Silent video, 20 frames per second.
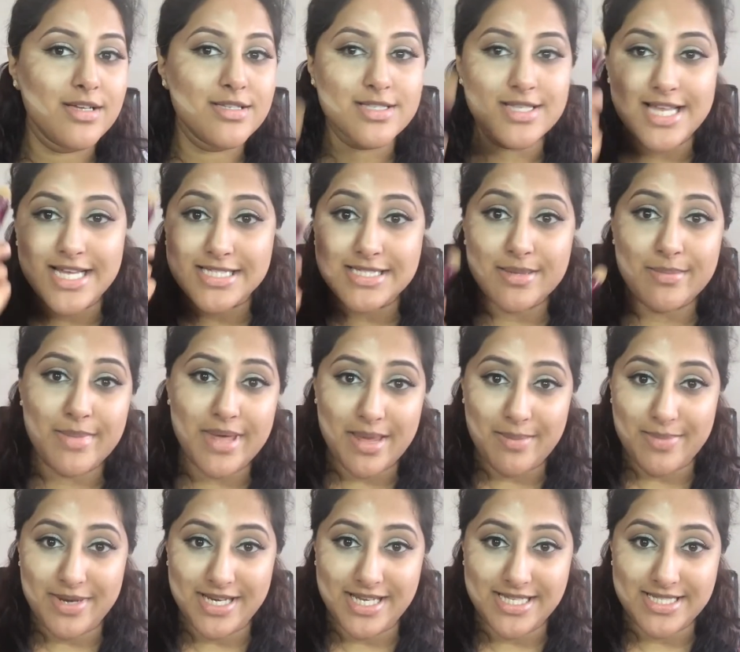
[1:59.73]
So that's the
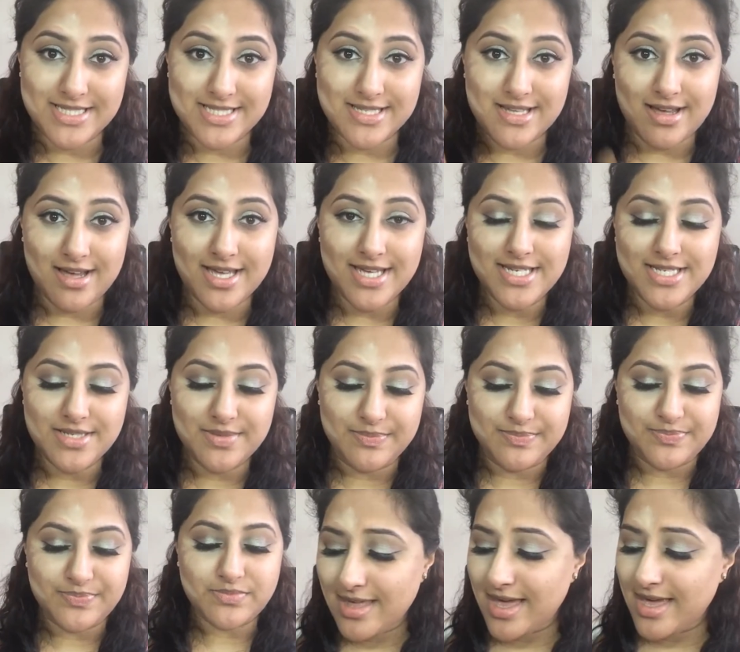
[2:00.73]
Maybelline side.
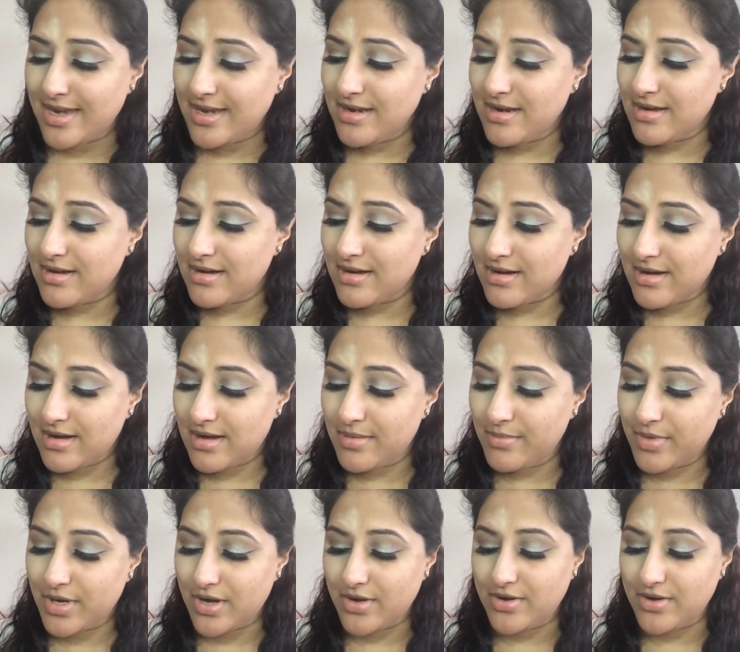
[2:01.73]
Then I'm